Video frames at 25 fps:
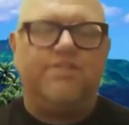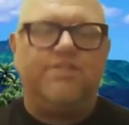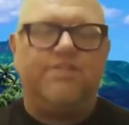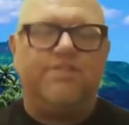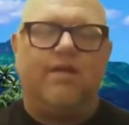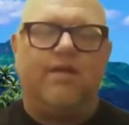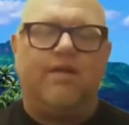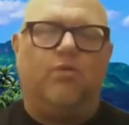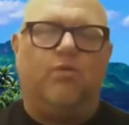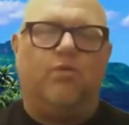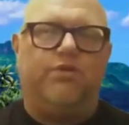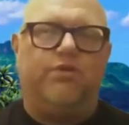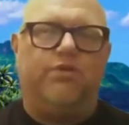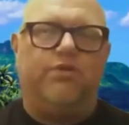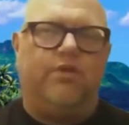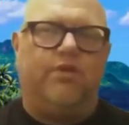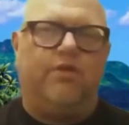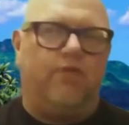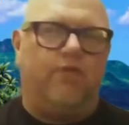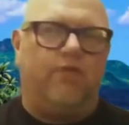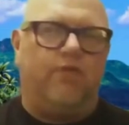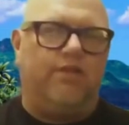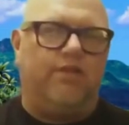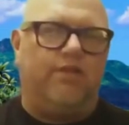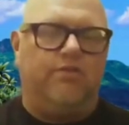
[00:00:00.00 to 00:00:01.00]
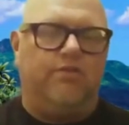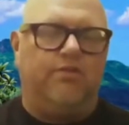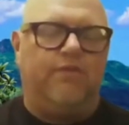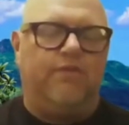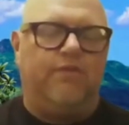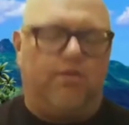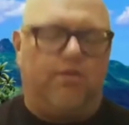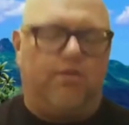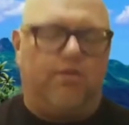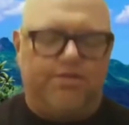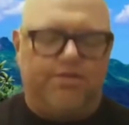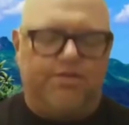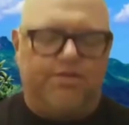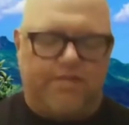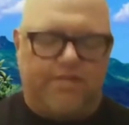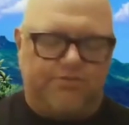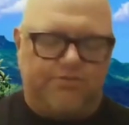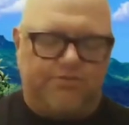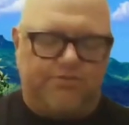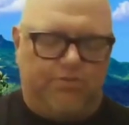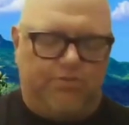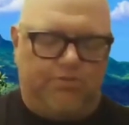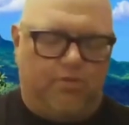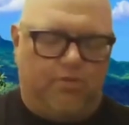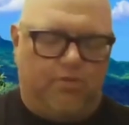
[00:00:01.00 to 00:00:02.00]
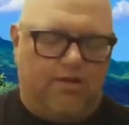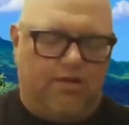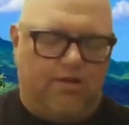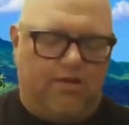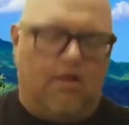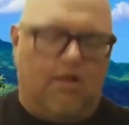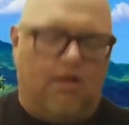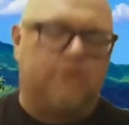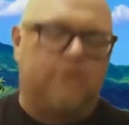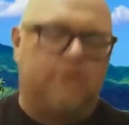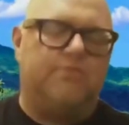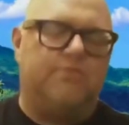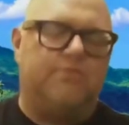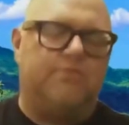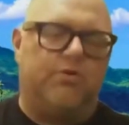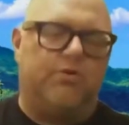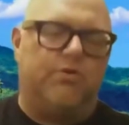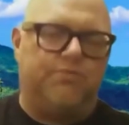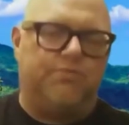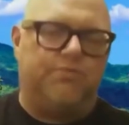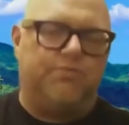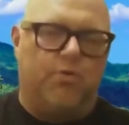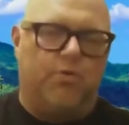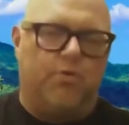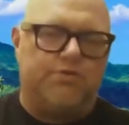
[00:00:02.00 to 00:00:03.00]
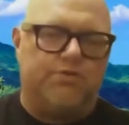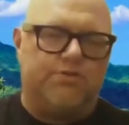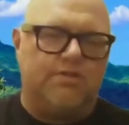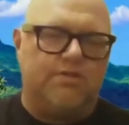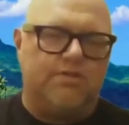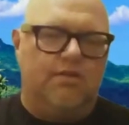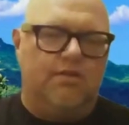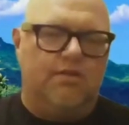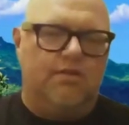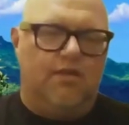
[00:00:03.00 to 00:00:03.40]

out when you get ready to do that. Reach out to Hawks Motorsports.